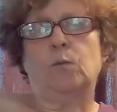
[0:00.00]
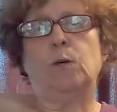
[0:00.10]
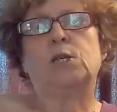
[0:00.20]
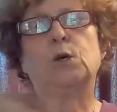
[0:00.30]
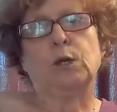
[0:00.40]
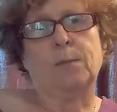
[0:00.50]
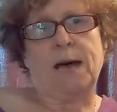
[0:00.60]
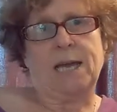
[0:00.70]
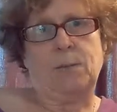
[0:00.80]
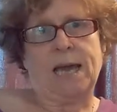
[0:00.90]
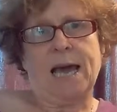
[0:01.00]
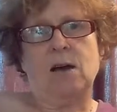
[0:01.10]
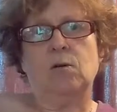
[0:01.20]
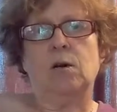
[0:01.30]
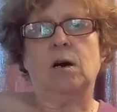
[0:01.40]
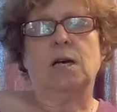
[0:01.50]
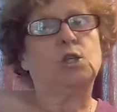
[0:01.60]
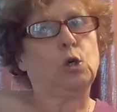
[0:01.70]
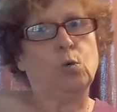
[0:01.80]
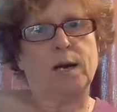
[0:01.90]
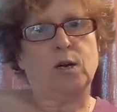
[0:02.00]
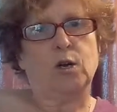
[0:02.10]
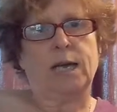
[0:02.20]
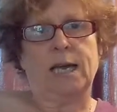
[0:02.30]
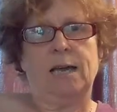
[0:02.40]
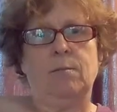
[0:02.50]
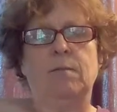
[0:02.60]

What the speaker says: we took the baby out. I took one look at him,